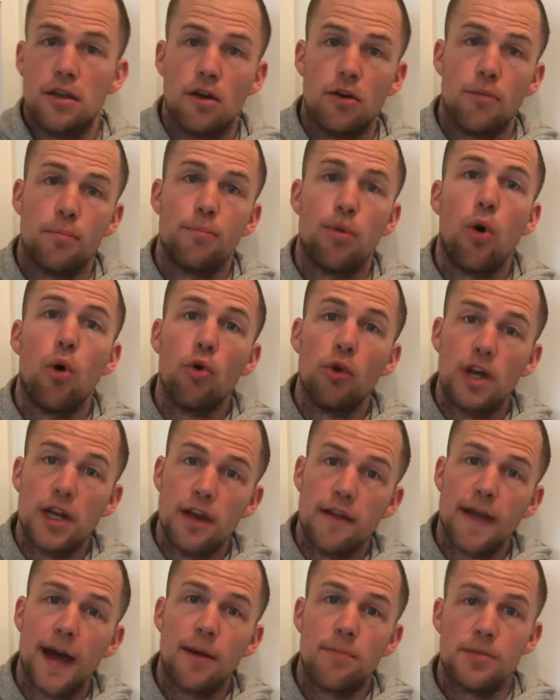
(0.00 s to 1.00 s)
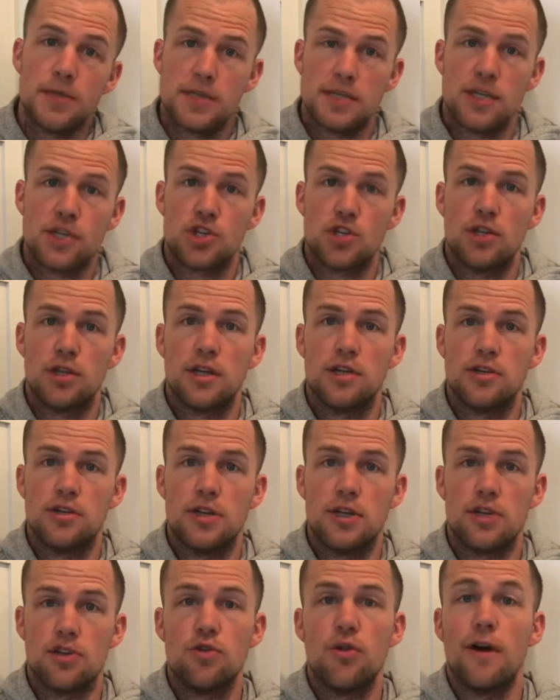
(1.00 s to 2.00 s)
pour into that position
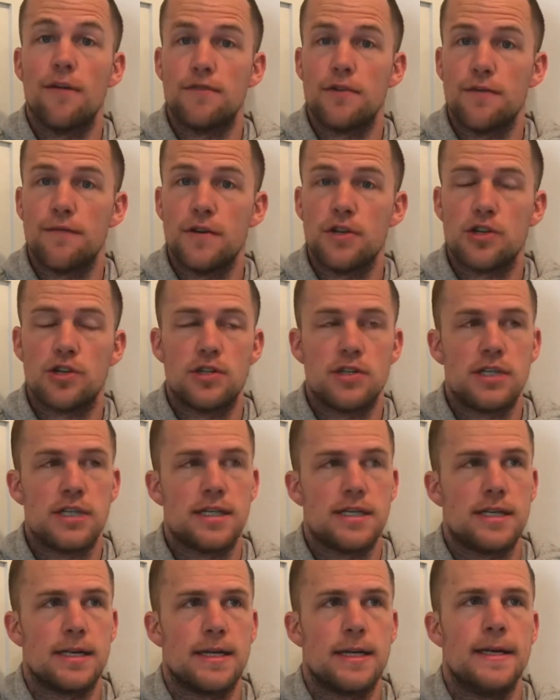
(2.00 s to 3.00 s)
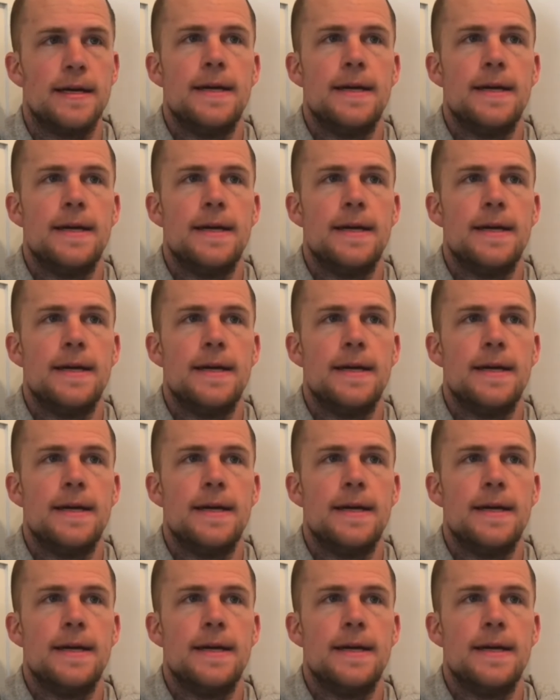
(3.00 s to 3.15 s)
that you have deficiencies in.